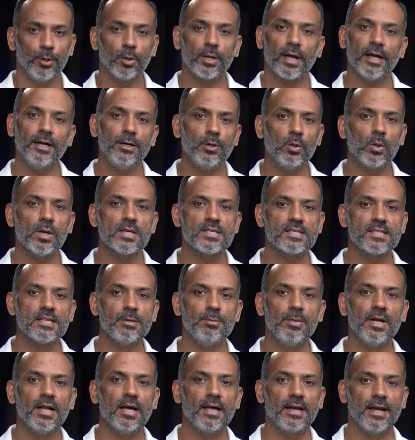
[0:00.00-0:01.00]
You can do a
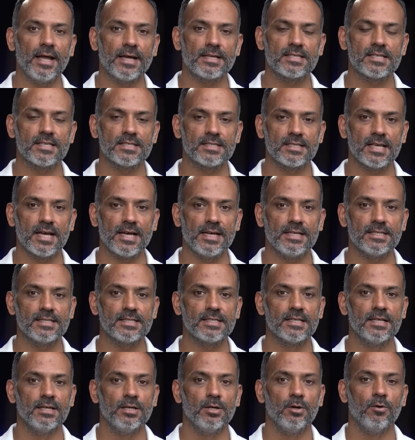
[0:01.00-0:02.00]
similar
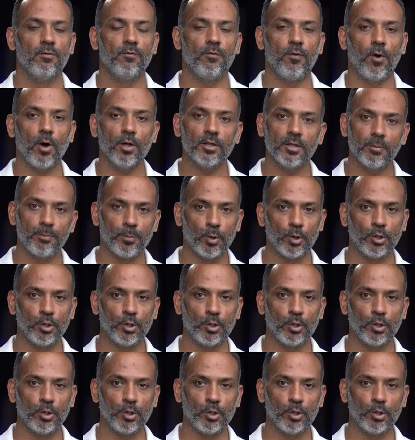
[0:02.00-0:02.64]
exercise for the